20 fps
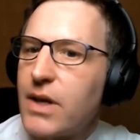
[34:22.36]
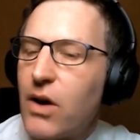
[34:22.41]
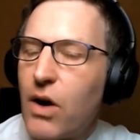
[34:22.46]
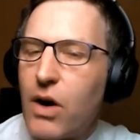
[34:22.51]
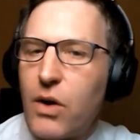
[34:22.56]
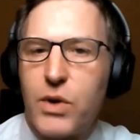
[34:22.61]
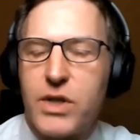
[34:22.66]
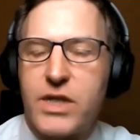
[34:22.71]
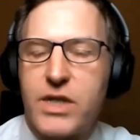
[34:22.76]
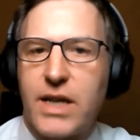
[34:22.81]
you
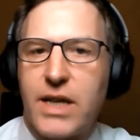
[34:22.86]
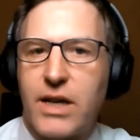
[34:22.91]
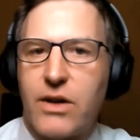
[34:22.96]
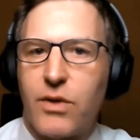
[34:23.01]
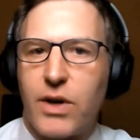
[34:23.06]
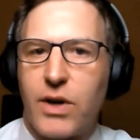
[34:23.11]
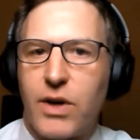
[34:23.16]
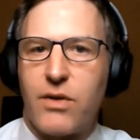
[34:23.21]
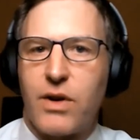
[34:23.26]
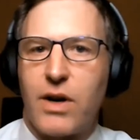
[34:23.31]
know, I always think
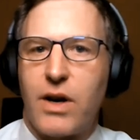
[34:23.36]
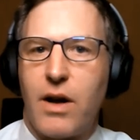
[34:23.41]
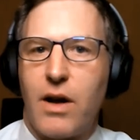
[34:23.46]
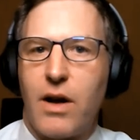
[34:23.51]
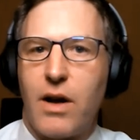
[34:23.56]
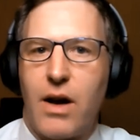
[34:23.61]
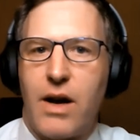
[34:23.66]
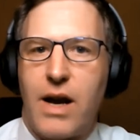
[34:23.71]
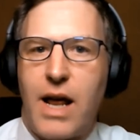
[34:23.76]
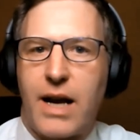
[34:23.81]
of a kind of a,
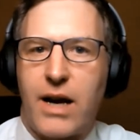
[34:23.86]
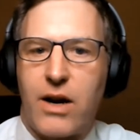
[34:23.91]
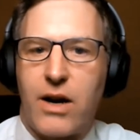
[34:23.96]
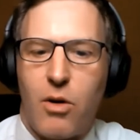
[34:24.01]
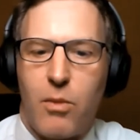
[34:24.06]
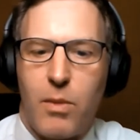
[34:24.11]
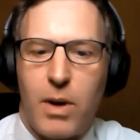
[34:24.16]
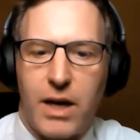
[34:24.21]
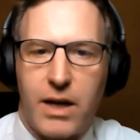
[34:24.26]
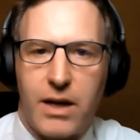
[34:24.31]
a, an
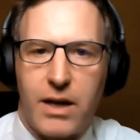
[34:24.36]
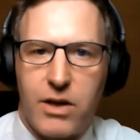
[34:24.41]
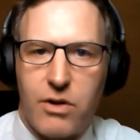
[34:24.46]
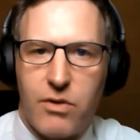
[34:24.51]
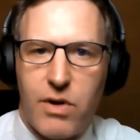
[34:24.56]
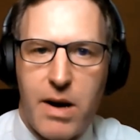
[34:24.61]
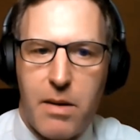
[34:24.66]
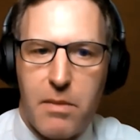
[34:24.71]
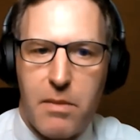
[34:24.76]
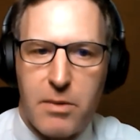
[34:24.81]
economic
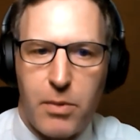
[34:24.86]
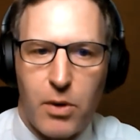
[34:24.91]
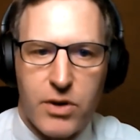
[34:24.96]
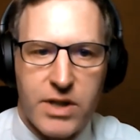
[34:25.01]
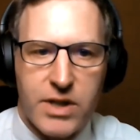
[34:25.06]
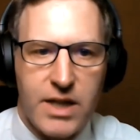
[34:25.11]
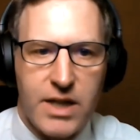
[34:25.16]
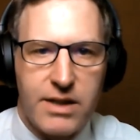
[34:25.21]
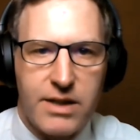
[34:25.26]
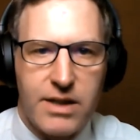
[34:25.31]
uranium
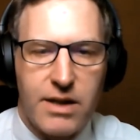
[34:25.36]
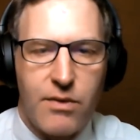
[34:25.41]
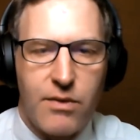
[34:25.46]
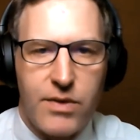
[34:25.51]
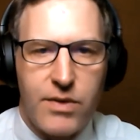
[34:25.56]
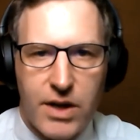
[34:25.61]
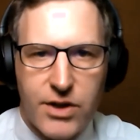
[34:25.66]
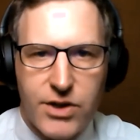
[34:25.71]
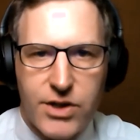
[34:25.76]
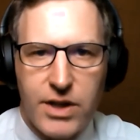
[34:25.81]
deposit. It's kind
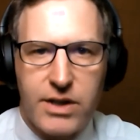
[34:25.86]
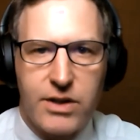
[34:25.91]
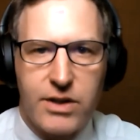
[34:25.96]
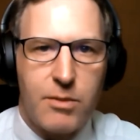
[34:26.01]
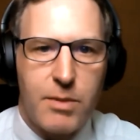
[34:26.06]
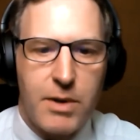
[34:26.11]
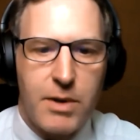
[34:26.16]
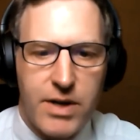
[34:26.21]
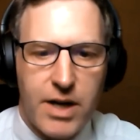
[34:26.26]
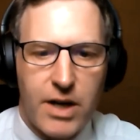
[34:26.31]
of nudge. It's
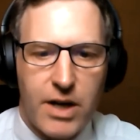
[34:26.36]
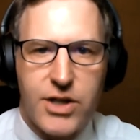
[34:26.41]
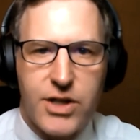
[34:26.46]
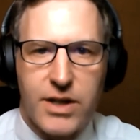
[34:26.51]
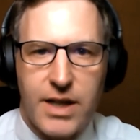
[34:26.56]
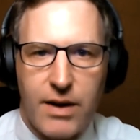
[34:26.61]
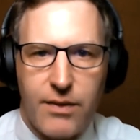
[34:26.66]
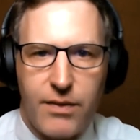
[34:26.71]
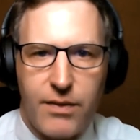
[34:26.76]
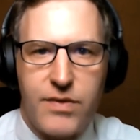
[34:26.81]
got to be
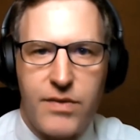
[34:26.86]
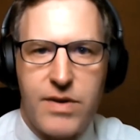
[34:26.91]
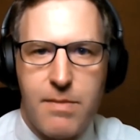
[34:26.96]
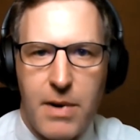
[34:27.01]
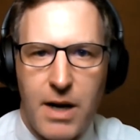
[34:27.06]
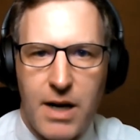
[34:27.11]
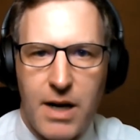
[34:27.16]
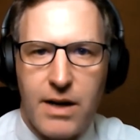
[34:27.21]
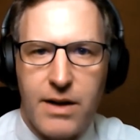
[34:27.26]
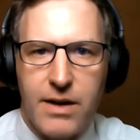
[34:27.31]
nudging that fifty
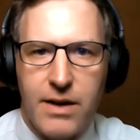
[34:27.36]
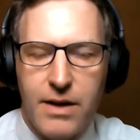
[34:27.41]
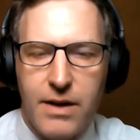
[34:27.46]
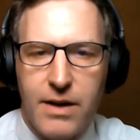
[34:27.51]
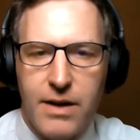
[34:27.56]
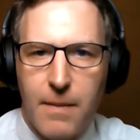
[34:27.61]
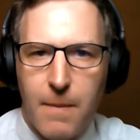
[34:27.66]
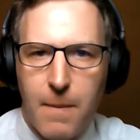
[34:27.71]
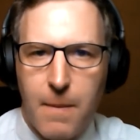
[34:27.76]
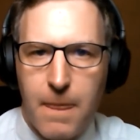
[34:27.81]
million
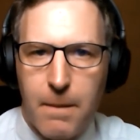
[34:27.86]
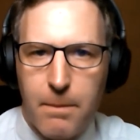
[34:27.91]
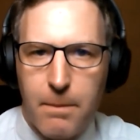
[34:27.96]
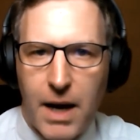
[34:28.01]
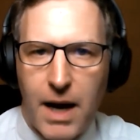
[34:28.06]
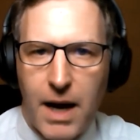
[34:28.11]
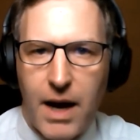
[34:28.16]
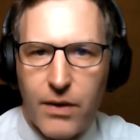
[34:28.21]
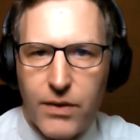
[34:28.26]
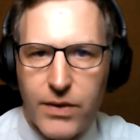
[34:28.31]

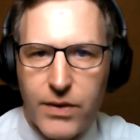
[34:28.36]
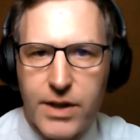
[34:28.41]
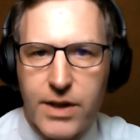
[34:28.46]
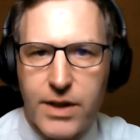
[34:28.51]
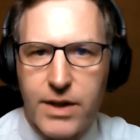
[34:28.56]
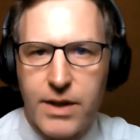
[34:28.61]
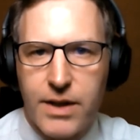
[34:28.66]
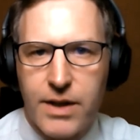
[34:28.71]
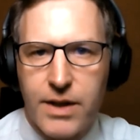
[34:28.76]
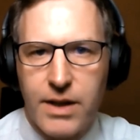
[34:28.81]
pound
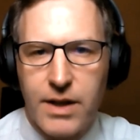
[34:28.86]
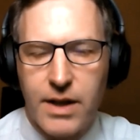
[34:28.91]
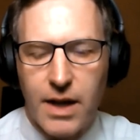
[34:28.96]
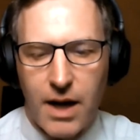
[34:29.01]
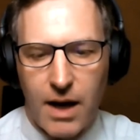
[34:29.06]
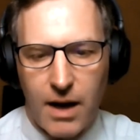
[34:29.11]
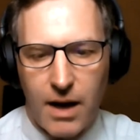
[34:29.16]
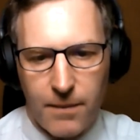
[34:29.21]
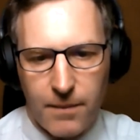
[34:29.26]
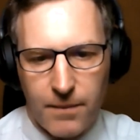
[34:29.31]

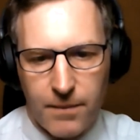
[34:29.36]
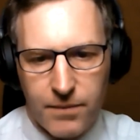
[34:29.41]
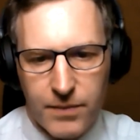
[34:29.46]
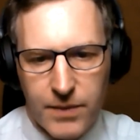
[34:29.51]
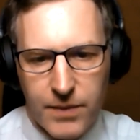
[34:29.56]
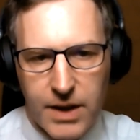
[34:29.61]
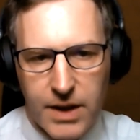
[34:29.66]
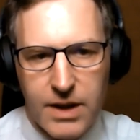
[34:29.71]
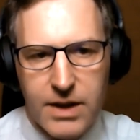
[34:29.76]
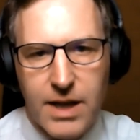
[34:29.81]
um,
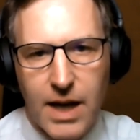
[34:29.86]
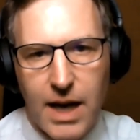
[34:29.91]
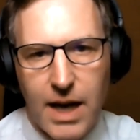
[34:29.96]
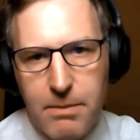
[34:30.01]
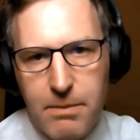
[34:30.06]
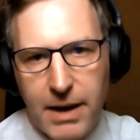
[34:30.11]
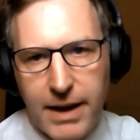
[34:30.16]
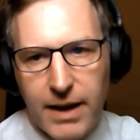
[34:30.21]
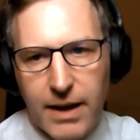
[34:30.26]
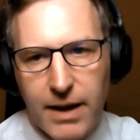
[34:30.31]

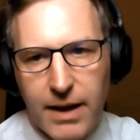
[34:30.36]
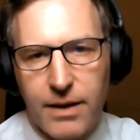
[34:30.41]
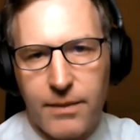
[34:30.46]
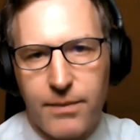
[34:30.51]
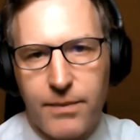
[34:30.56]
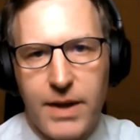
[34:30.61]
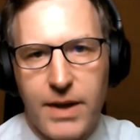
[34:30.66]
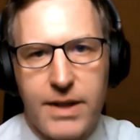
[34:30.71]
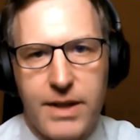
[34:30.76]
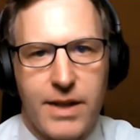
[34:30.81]
contained metal.
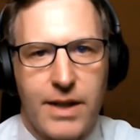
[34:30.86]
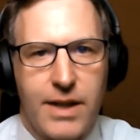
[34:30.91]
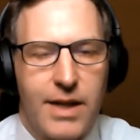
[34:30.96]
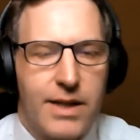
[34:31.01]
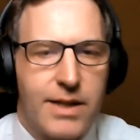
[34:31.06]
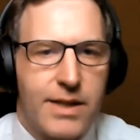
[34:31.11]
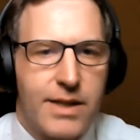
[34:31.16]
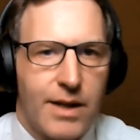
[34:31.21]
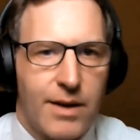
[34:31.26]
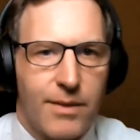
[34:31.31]
It's
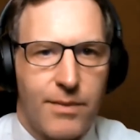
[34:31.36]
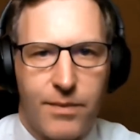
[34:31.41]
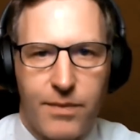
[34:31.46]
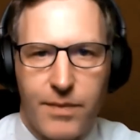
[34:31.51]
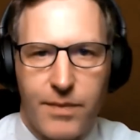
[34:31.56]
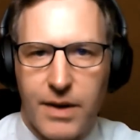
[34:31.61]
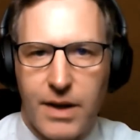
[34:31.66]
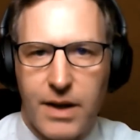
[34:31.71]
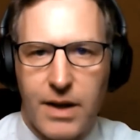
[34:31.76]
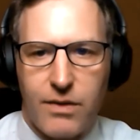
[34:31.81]
it's a
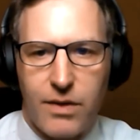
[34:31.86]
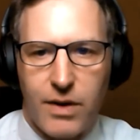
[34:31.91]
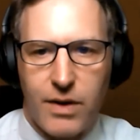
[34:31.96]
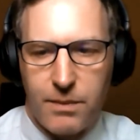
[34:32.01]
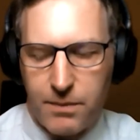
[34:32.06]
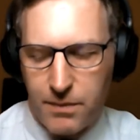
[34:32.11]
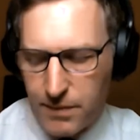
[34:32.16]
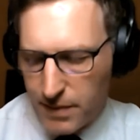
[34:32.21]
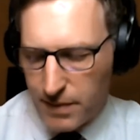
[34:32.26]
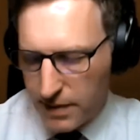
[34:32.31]
kind of
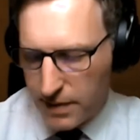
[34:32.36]
a